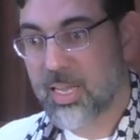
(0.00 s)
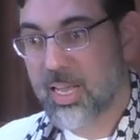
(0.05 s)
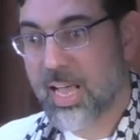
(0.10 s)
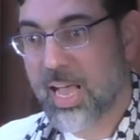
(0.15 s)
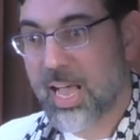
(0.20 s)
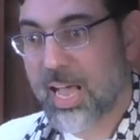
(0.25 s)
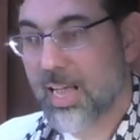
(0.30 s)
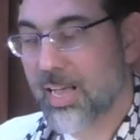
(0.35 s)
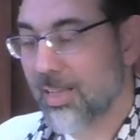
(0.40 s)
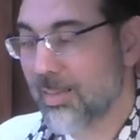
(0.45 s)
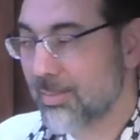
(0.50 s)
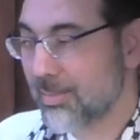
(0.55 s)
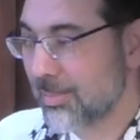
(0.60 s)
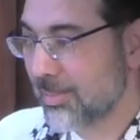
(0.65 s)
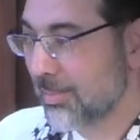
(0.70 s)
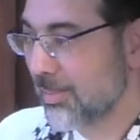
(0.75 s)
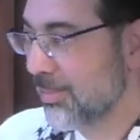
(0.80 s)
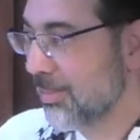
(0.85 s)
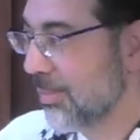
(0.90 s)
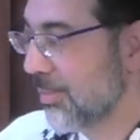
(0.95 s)

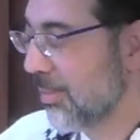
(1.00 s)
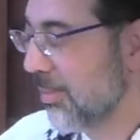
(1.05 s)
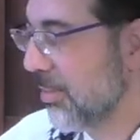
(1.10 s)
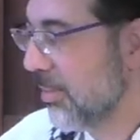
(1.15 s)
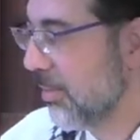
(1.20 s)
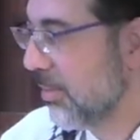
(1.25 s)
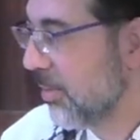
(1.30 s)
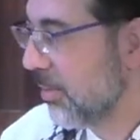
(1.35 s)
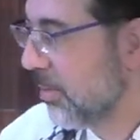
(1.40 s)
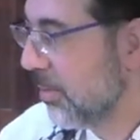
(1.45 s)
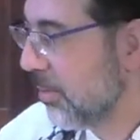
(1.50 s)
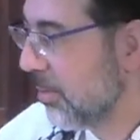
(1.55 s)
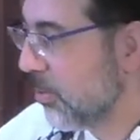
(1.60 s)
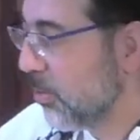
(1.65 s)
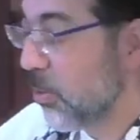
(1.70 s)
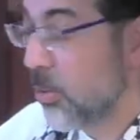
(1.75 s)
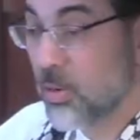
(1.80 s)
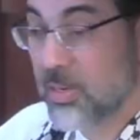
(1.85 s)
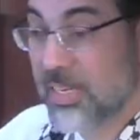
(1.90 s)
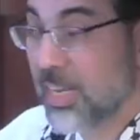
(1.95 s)
As
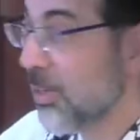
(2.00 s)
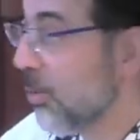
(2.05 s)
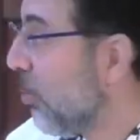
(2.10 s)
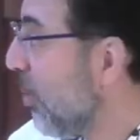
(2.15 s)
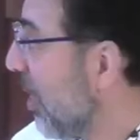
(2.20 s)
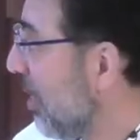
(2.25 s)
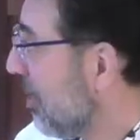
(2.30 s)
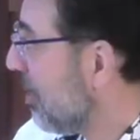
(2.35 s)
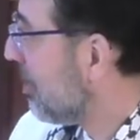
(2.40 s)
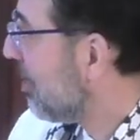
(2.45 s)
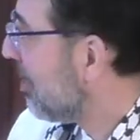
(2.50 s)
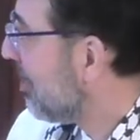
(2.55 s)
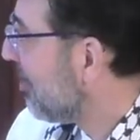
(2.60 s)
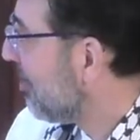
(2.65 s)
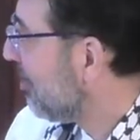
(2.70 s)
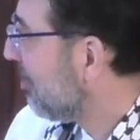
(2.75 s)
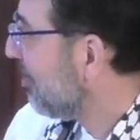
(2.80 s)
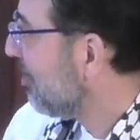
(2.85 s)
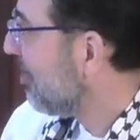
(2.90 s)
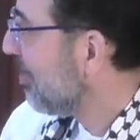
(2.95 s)
Cornel West
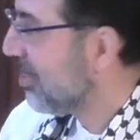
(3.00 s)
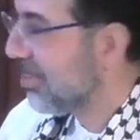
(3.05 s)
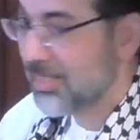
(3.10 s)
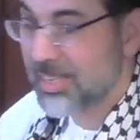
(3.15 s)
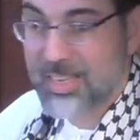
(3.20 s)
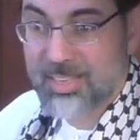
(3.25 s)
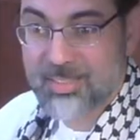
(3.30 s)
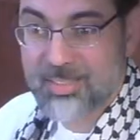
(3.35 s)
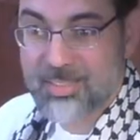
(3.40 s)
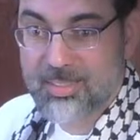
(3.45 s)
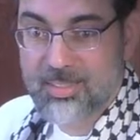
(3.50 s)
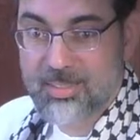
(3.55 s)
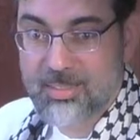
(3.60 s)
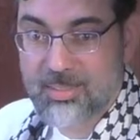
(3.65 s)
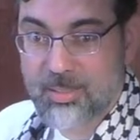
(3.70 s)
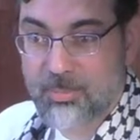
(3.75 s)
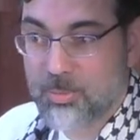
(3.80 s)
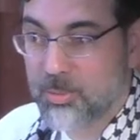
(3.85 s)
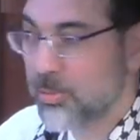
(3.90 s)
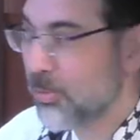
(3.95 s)
says,
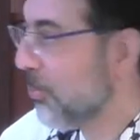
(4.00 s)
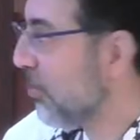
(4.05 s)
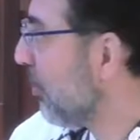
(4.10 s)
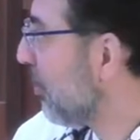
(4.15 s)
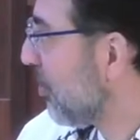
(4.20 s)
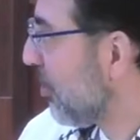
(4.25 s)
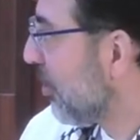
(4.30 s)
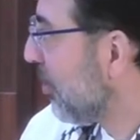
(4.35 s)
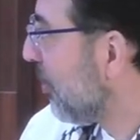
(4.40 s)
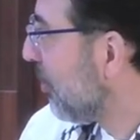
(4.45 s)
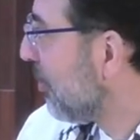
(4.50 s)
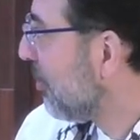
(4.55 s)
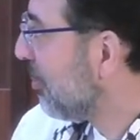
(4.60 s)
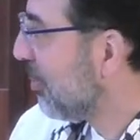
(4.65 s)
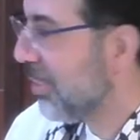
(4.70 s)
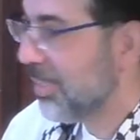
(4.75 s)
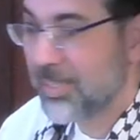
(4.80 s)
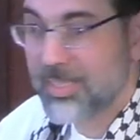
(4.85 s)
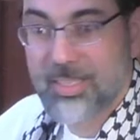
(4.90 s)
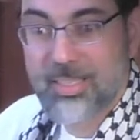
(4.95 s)
the beautiful soul,
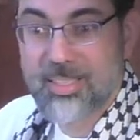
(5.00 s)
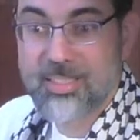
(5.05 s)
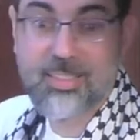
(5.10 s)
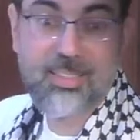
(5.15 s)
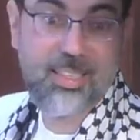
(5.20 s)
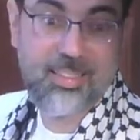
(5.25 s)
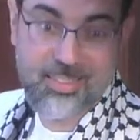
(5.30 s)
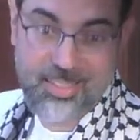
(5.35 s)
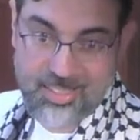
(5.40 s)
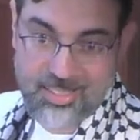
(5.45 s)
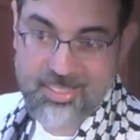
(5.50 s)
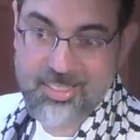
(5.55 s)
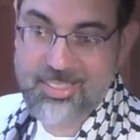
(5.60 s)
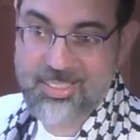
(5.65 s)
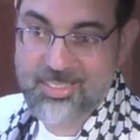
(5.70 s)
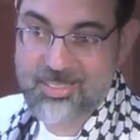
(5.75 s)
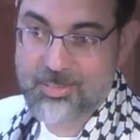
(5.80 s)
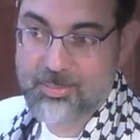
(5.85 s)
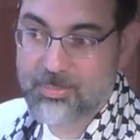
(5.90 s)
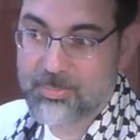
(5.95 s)
he said
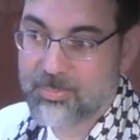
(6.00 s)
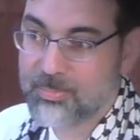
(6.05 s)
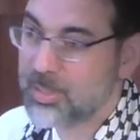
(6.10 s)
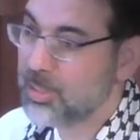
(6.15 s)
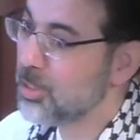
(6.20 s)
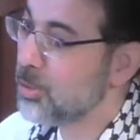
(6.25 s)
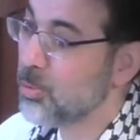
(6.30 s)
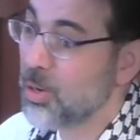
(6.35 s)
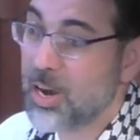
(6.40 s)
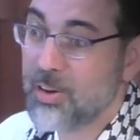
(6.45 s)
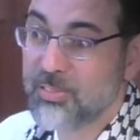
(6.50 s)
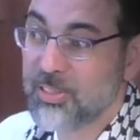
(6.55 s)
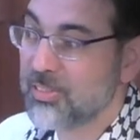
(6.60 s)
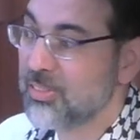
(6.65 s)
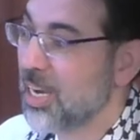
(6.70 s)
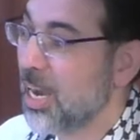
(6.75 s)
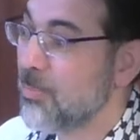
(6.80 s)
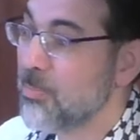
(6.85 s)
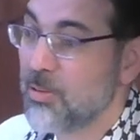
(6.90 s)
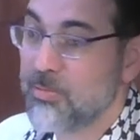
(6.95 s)
this, because we
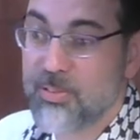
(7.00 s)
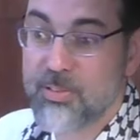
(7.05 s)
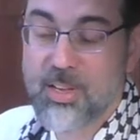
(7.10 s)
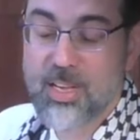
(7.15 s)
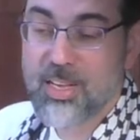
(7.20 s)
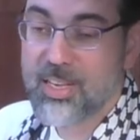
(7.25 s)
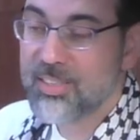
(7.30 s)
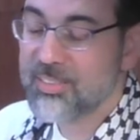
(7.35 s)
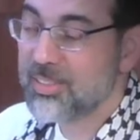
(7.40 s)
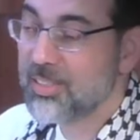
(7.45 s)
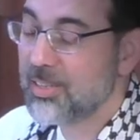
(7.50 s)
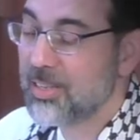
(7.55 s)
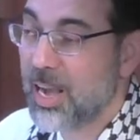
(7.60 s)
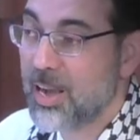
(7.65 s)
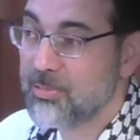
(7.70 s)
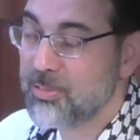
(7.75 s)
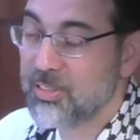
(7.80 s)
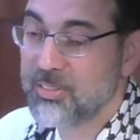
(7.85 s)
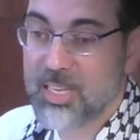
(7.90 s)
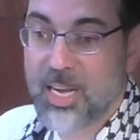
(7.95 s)

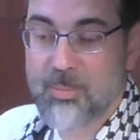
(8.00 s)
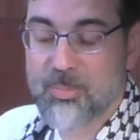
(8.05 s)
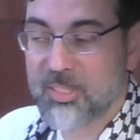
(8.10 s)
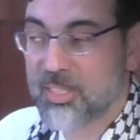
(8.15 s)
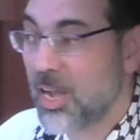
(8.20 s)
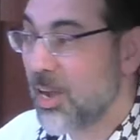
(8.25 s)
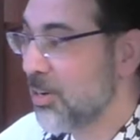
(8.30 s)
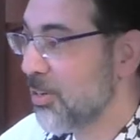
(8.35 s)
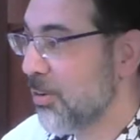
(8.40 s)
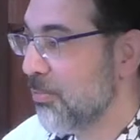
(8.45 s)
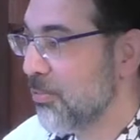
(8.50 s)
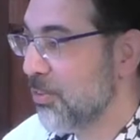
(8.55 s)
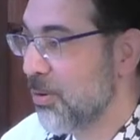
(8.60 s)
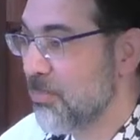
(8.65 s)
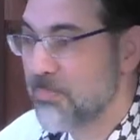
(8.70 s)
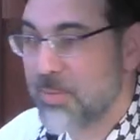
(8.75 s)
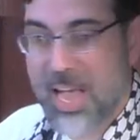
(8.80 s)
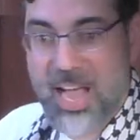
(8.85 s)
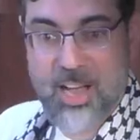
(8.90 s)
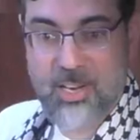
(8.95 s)
oftentimes talk of
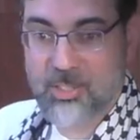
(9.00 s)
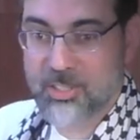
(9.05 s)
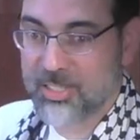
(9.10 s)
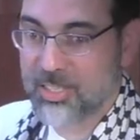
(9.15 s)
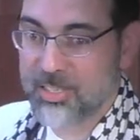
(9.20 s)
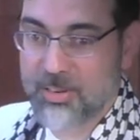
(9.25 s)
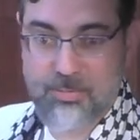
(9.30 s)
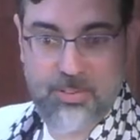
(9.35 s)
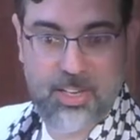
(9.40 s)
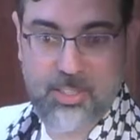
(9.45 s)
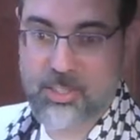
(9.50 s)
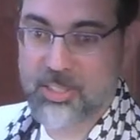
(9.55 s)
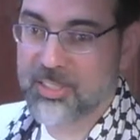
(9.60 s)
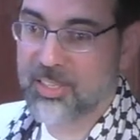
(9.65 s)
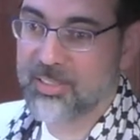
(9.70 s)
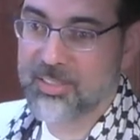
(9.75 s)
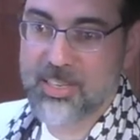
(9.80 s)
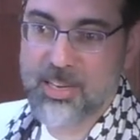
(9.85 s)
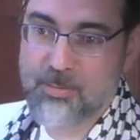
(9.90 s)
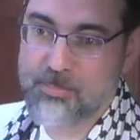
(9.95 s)
compassion and affection
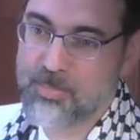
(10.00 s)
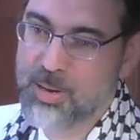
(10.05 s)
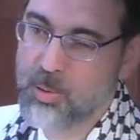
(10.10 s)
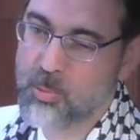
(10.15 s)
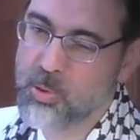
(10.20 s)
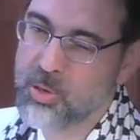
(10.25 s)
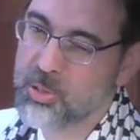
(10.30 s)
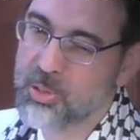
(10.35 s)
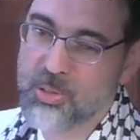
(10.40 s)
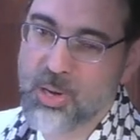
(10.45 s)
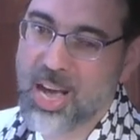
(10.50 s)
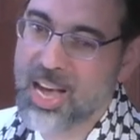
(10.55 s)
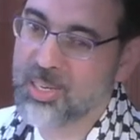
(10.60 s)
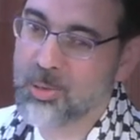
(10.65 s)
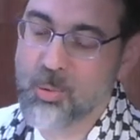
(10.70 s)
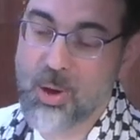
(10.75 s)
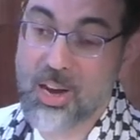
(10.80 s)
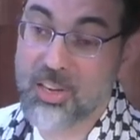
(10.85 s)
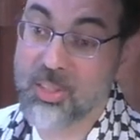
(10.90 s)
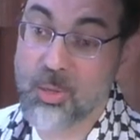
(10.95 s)
and love, but we don't know how to
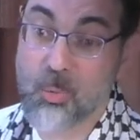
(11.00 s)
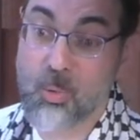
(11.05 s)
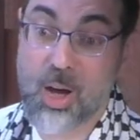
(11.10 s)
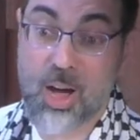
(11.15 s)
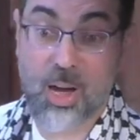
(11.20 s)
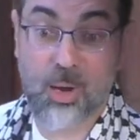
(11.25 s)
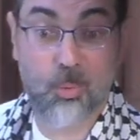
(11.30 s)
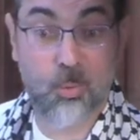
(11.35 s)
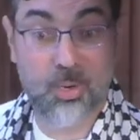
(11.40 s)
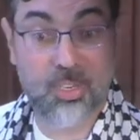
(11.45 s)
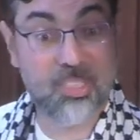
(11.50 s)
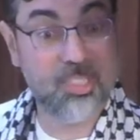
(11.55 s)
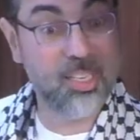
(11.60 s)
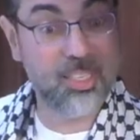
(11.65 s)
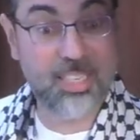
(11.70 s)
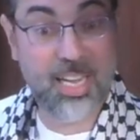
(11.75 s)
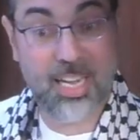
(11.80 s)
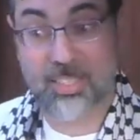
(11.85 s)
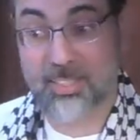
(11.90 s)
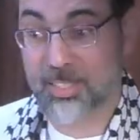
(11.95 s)
walk the walk. We're
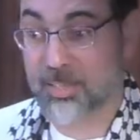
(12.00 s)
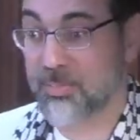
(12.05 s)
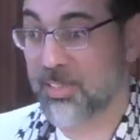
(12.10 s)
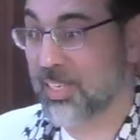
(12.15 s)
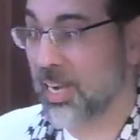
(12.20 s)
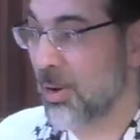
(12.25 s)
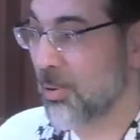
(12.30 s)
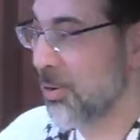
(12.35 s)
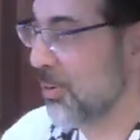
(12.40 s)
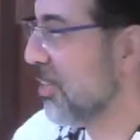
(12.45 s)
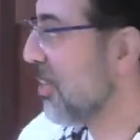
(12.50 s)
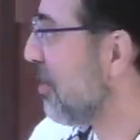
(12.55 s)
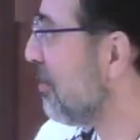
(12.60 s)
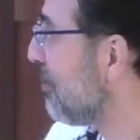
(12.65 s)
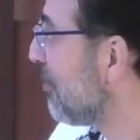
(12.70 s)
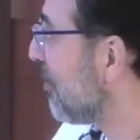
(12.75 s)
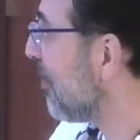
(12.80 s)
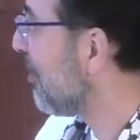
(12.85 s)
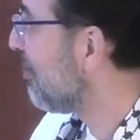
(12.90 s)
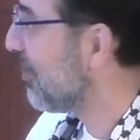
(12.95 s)
selective in our
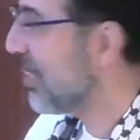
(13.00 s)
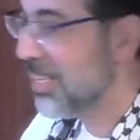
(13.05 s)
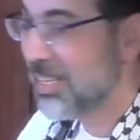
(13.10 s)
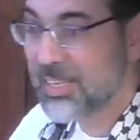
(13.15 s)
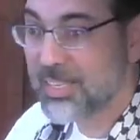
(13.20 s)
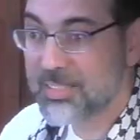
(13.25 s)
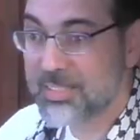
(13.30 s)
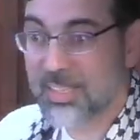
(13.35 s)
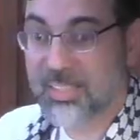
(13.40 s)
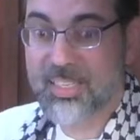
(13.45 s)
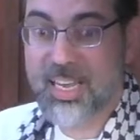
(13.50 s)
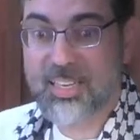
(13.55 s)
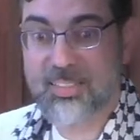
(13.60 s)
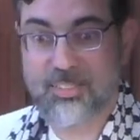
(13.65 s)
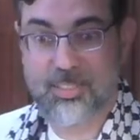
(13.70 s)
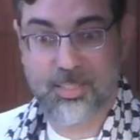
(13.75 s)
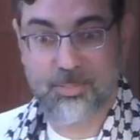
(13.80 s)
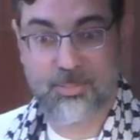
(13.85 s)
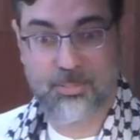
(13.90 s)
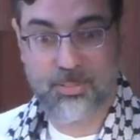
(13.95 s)
love,
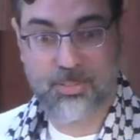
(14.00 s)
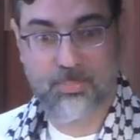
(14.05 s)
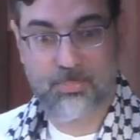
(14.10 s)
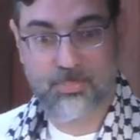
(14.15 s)
selective